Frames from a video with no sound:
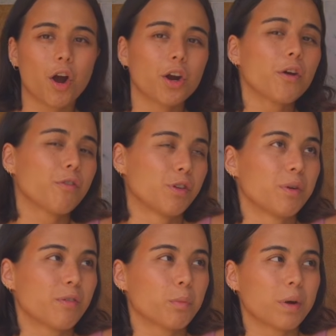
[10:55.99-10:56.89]
are a
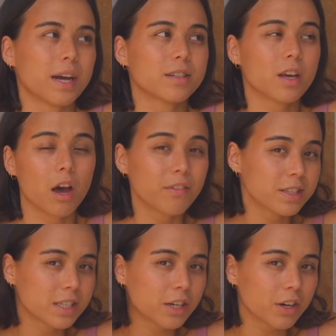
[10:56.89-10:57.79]
few different brands of
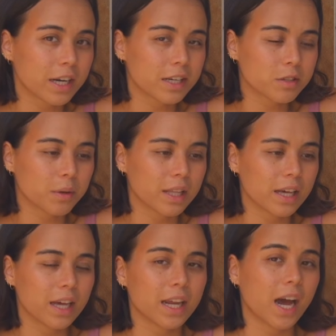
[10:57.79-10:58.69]
incinerating
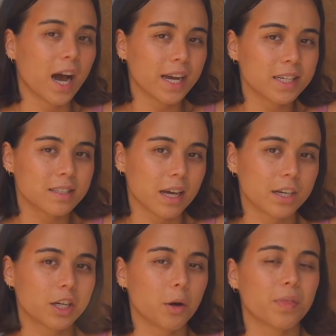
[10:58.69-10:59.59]
toilet, and I
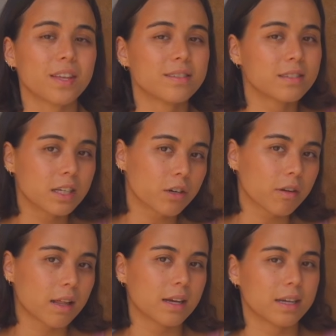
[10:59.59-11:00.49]
decided to go with the
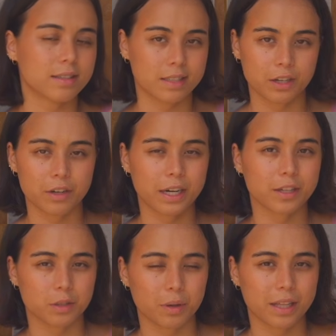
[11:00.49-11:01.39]
Cinderella
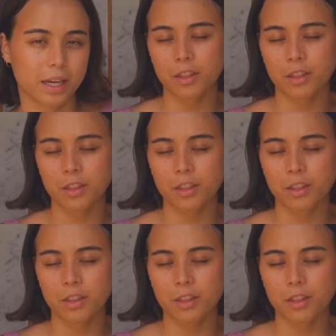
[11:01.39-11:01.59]
Incinerating Toilet.